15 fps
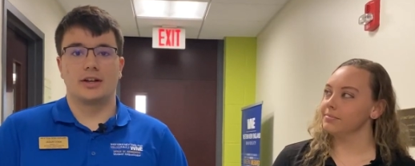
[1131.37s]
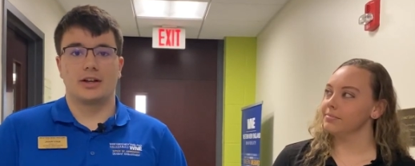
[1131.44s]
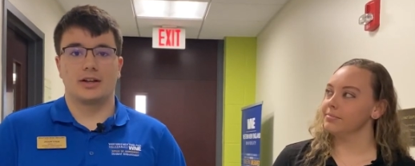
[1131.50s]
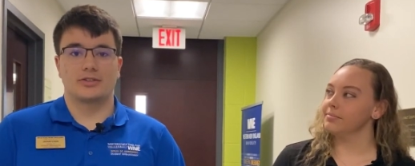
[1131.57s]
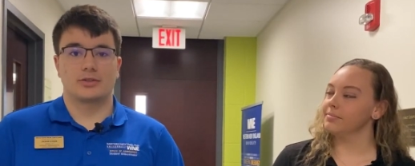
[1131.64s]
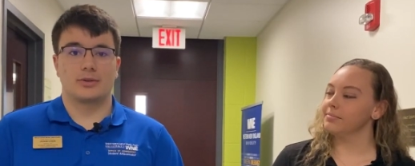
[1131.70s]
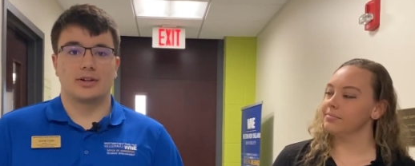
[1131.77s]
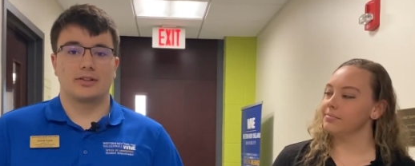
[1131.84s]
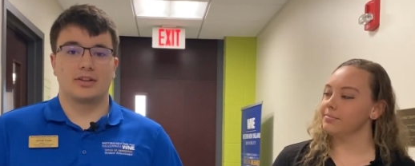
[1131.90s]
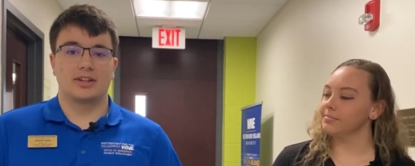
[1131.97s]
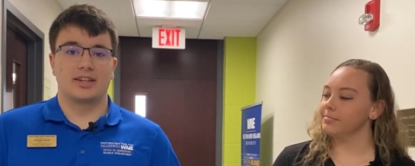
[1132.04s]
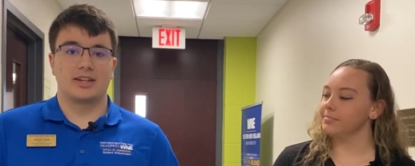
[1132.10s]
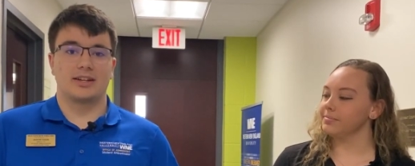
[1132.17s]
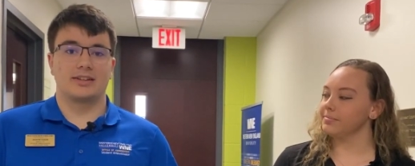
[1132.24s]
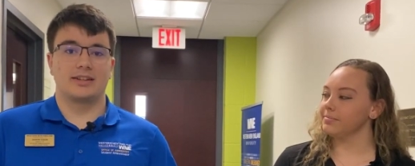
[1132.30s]
Speaker 1: Uh, so I
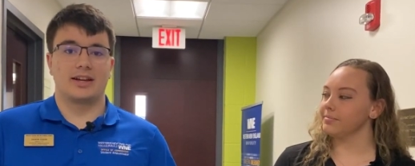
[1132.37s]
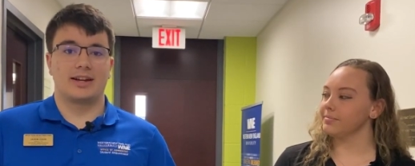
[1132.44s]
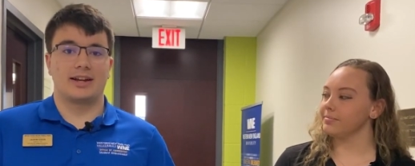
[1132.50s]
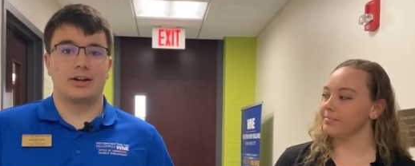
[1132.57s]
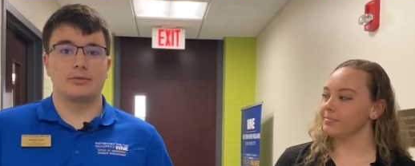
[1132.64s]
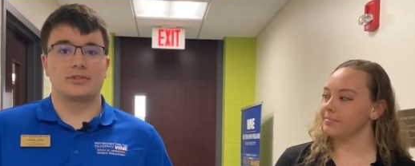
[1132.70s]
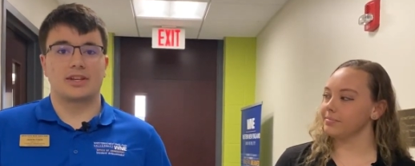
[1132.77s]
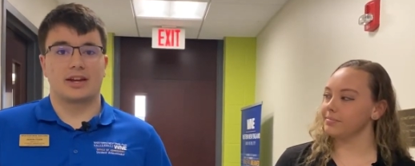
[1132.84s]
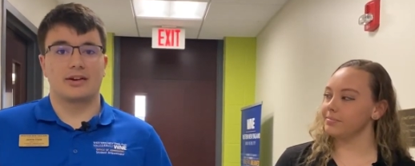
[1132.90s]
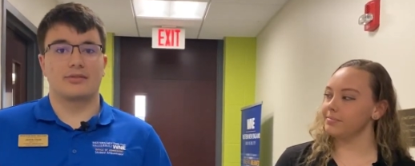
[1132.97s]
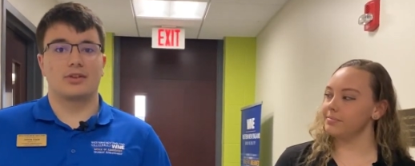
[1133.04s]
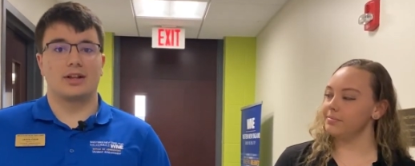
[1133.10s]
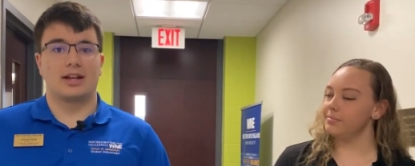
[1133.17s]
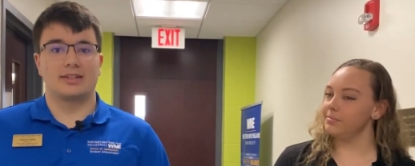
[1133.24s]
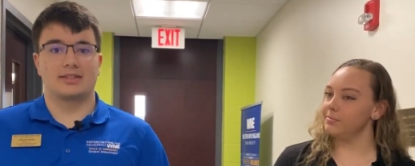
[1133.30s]
like getting that outside
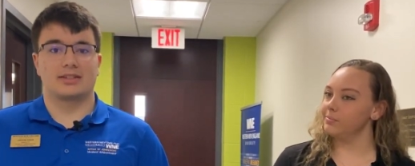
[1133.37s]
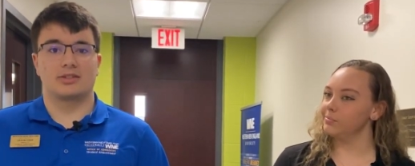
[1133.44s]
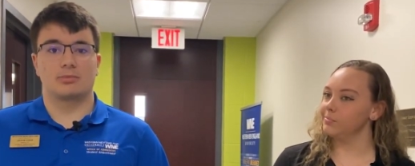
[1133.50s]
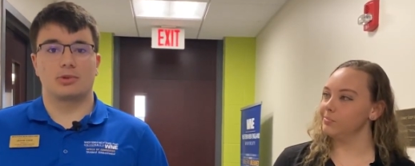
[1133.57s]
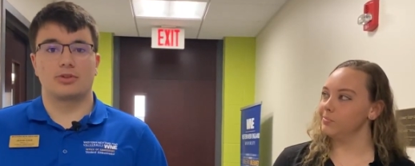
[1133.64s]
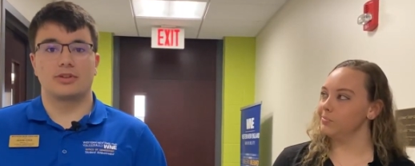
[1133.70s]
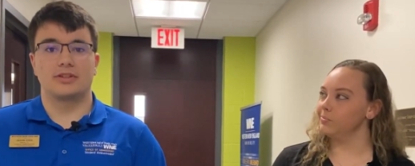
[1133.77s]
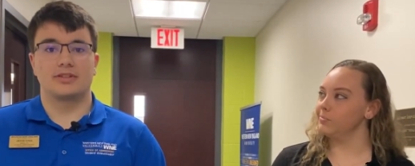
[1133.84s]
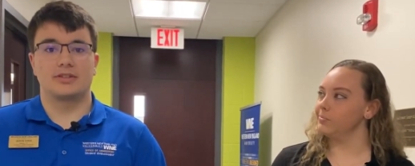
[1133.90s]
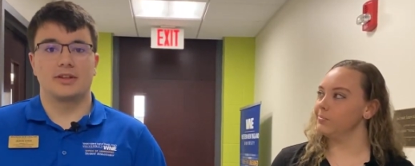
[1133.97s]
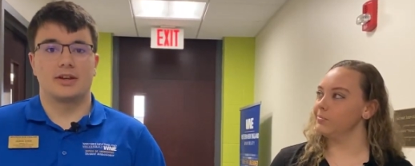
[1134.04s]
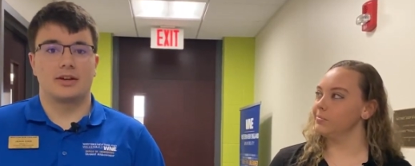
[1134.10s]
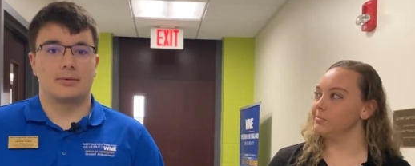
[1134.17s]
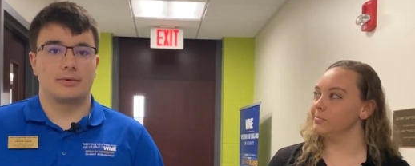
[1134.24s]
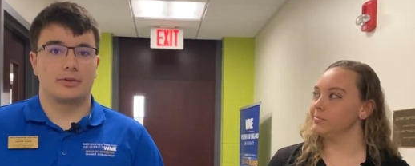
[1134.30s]
of class experience
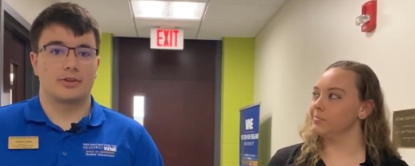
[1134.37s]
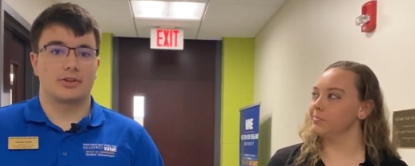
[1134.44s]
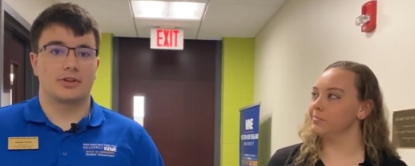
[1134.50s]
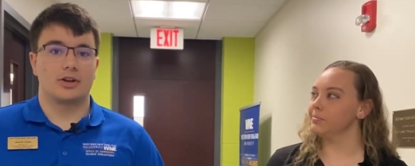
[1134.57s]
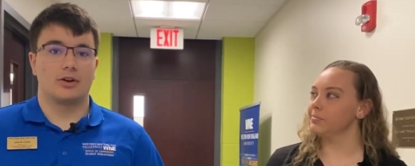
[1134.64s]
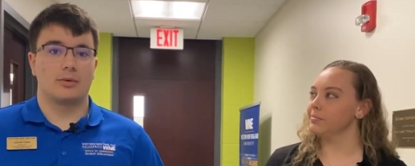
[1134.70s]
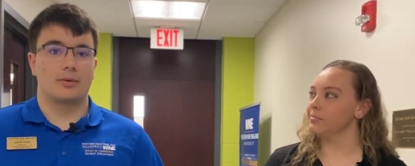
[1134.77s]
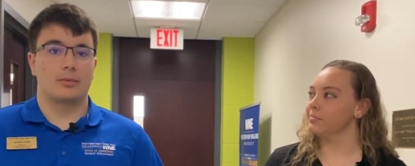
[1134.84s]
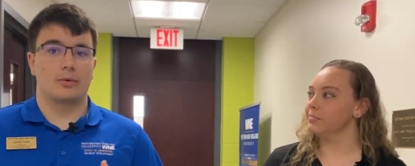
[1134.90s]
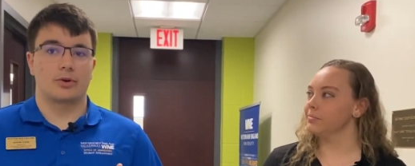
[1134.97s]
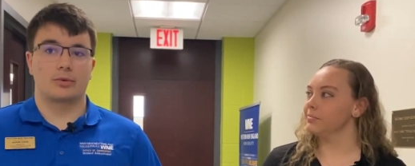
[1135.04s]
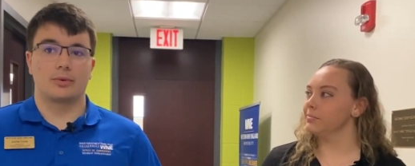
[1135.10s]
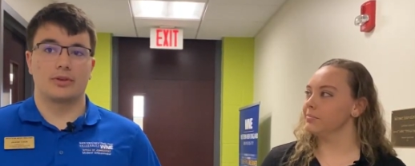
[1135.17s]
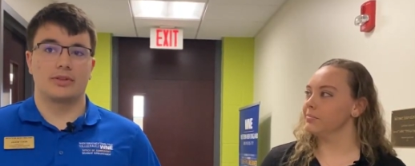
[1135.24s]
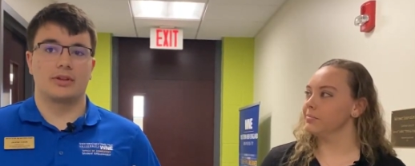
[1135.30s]
where you can go and
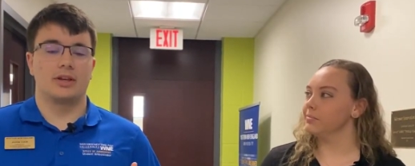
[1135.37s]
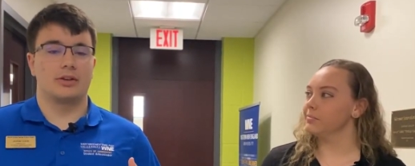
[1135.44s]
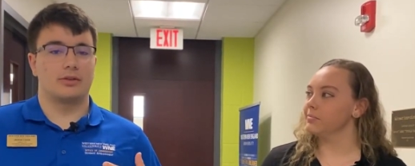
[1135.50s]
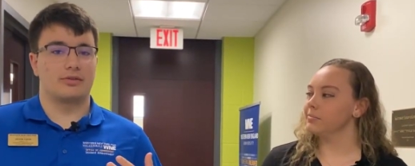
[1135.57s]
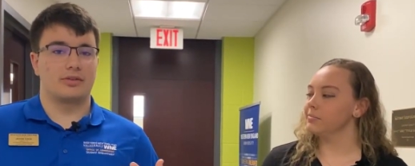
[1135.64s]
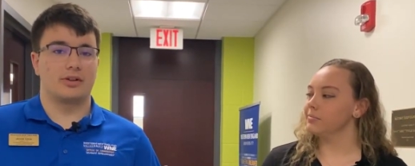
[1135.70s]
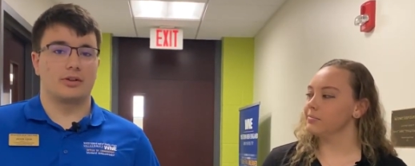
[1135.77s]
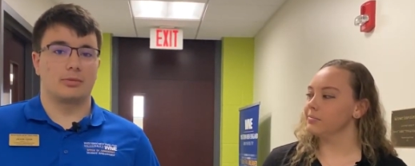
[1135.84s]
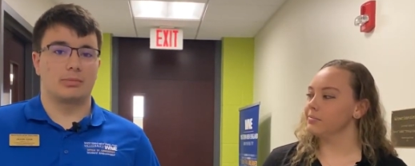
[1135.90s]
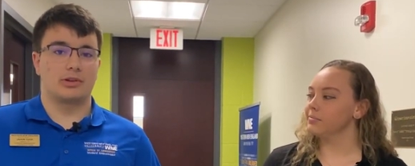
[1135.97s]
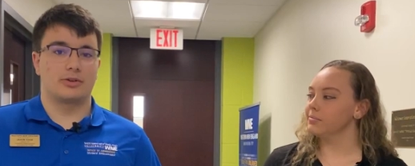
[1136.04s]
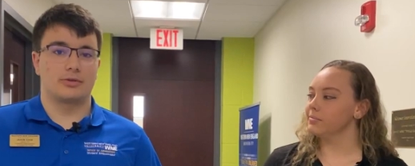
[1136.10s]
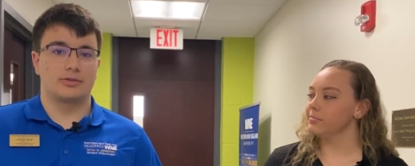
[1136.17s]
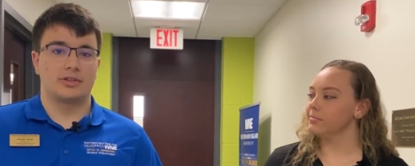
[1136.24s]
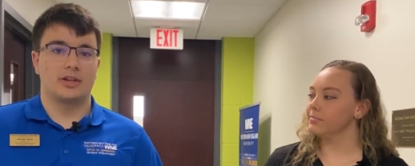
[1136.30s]
work with your fellow
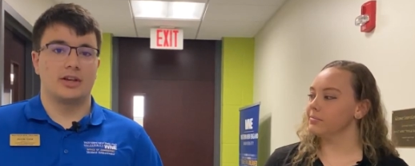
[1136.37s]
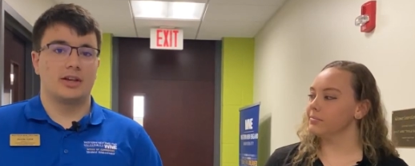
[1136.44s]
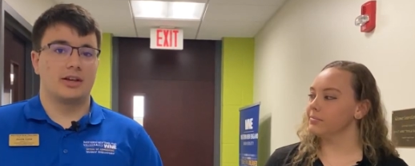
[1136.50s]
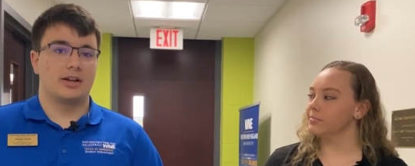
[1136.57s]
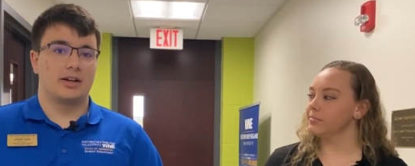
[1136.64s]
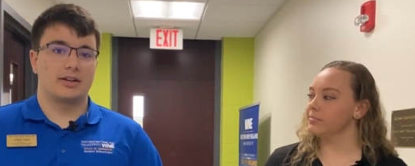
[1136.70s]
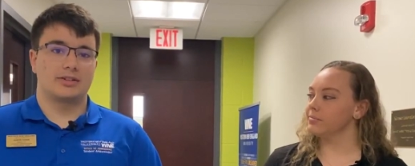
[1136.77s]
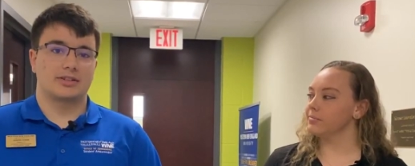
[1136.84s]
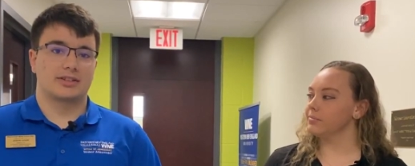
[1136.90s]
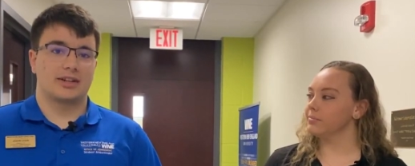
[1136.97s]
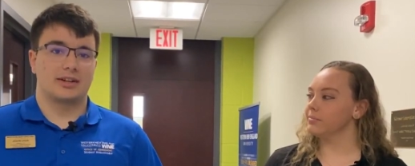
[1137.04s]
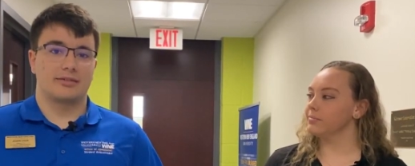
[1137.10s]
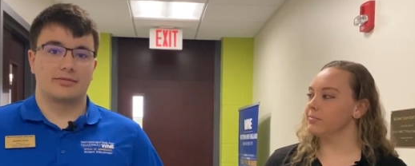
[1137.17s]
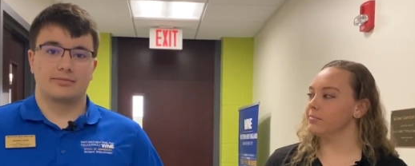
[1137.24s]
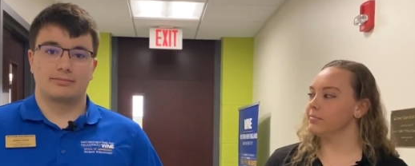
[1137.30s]
peers uh, and just
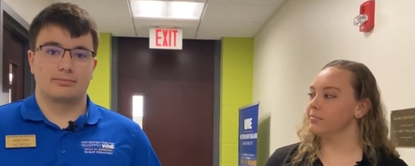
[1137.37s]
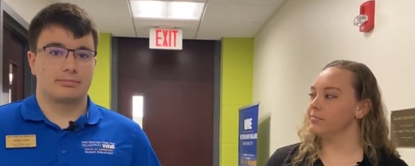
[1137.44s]
kind of